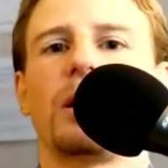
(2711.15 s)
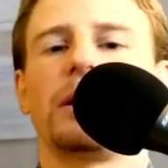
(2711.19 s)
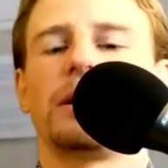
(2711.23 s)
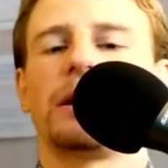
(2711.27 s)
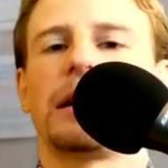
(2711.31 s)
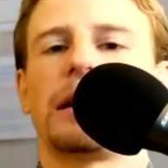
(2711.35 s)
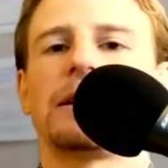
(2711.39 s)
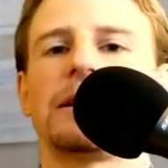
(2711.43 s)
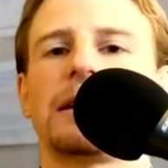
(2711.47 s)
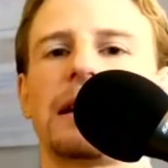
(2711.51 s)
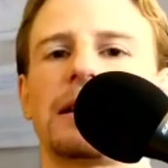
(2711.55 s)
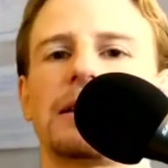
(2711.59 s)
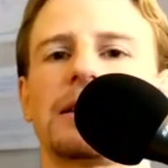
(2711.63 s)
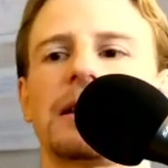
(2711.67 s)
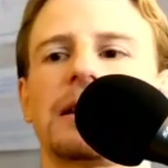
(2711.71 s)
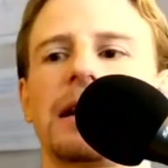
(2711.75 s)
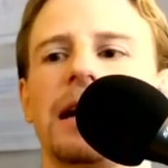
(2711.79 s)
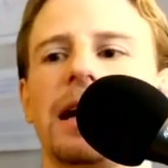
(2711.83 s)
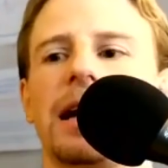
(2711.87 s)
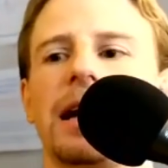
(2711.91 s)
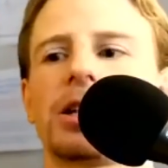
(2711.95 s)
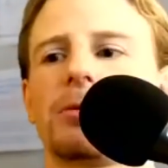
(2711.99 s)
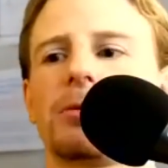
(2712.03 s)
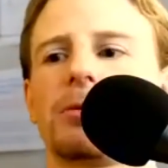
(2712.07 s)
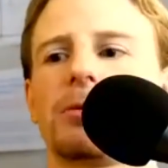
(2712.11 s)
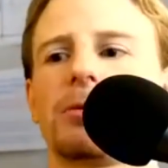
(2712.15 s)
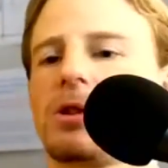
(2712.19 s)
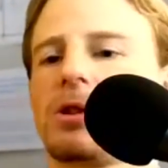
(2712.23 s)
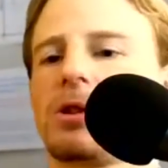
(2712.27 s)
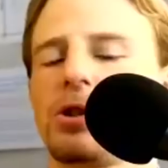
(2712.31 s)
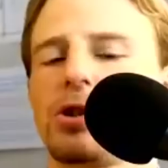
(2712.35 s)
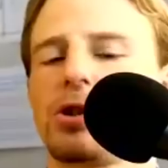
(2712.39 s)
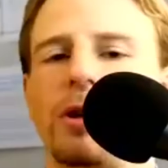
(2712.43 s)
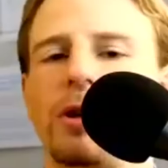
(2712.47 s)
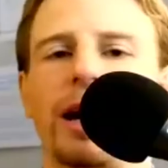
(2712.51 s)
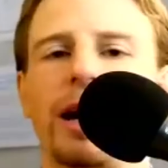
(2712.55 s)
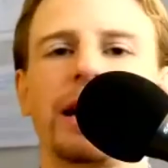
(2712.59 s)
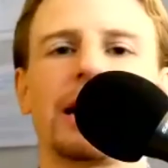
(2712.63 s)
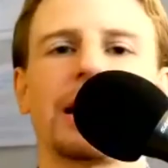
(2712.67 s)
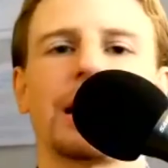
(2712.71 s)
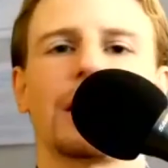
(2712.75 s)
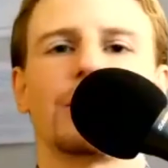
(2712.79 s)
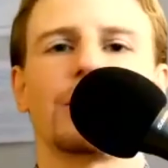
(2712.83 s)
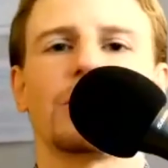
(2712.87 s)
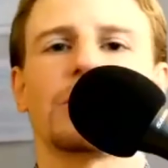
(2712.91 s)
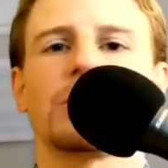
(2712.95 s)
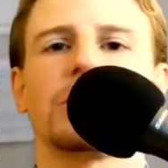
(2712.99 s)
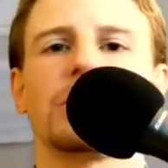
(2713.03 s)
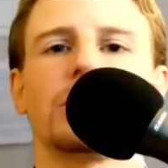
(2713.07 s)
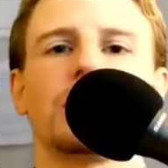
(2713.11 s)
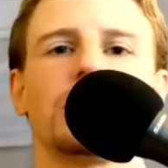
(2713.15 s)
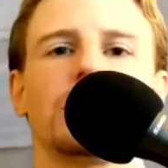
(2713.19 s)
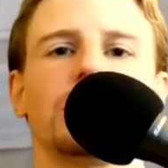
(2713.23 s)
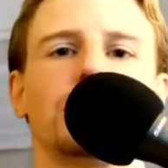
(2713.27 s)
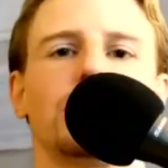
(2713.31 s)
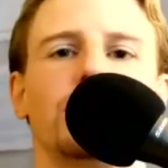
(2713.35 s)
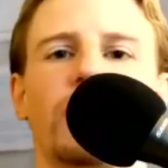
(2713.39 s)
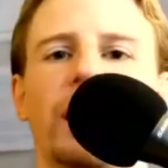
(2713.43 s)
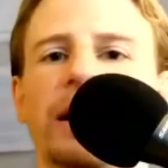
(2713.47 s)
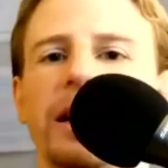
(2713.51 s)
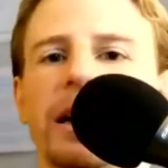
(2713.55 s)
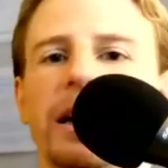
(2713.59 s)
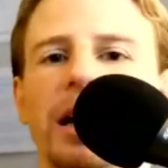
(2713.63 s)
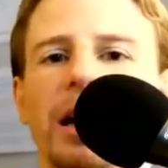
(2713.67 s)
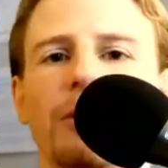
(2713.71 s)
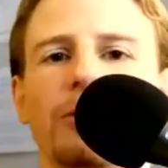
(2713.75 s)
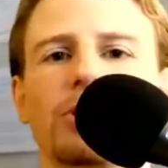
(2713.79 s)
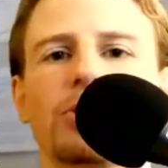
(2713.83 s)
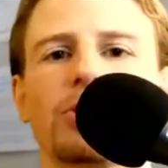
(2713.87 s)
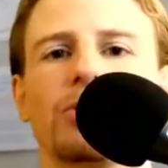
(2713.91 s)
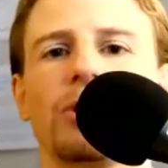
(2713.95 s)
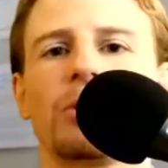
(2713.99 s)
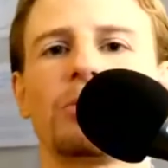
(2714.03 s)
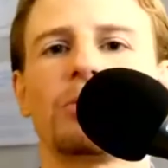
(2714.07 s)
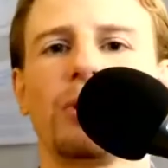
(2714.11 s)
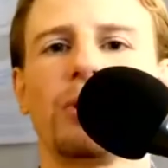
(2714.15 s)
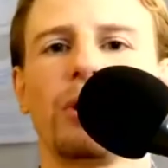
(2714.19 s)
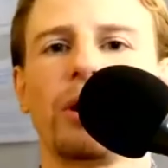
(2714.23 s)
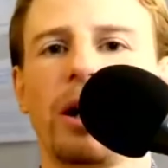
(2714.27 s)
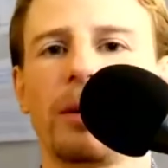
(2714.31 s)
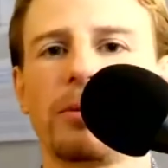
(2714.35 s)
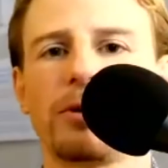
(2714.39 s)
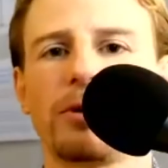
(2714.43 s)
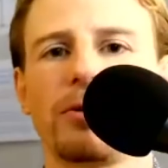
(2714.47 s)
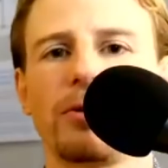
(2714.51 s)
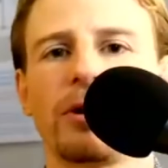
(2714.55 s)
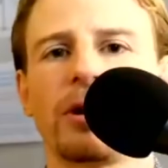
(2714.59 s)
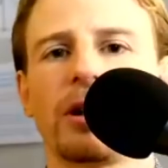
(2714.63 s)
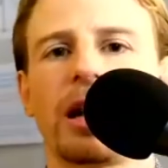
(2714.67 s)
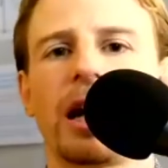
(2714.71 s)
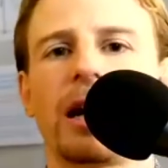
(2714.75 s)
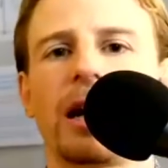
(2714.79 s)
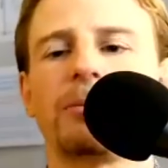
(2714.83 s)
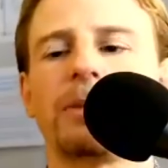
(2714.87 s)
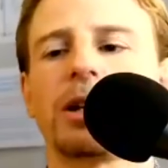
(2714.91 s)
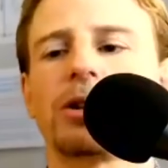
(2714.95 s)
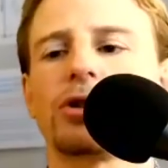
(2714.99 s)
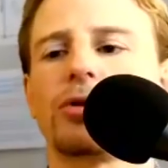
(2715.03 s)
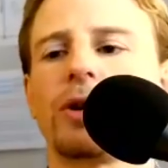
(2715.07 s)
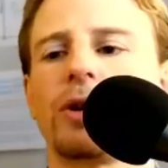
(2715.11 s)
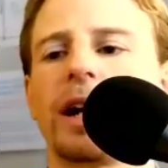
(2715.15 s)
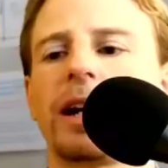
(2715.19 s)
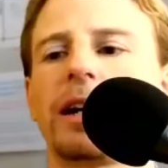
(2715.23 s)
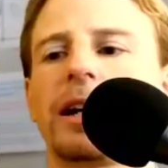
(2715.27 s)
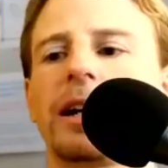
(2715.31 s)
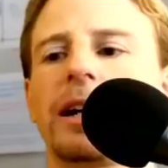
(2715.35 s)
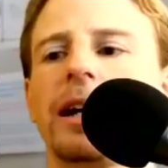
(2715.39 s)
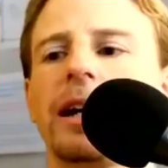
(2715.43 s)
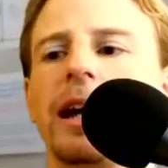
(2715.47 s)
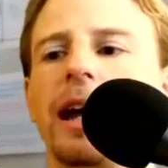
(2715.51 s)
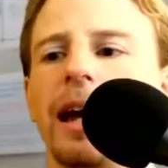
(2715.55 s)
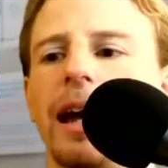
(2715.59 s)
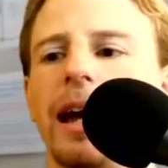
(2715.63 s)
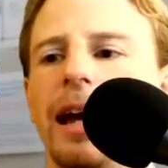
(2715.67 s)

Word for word: And in that stage, I was still training, I was still running, I was doing pull ups for climbing training.